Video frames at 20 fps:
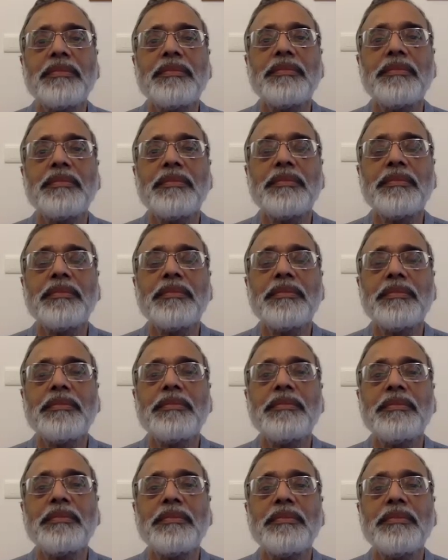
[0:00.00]

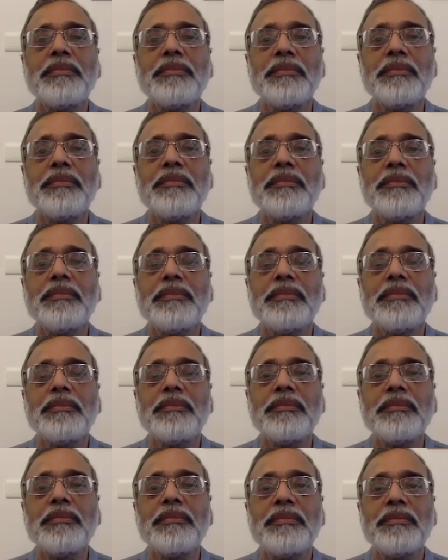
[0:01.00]

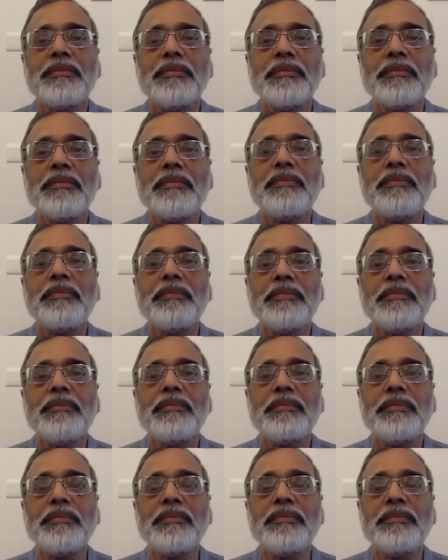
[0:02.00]

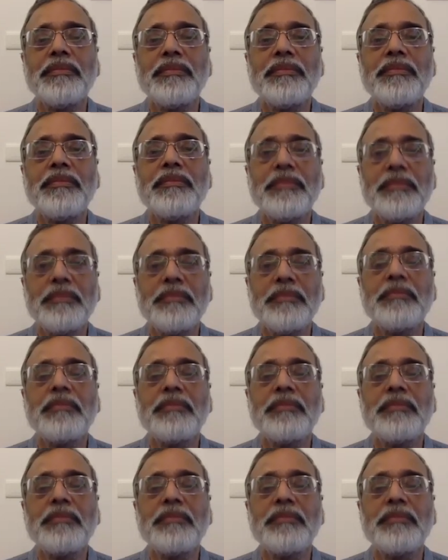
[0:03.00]
(silent)